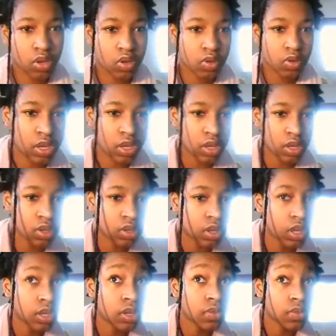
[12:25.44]
Okay.
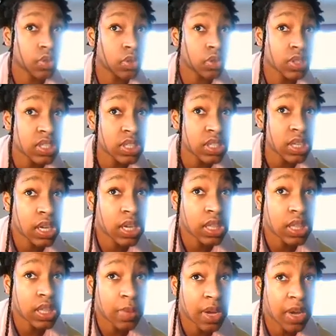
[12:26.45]
And if you can see
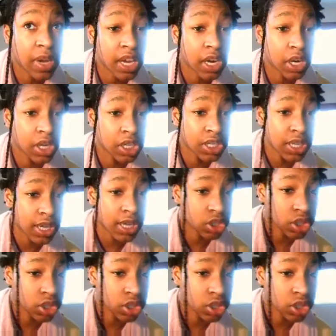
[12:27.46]
that my hair is actually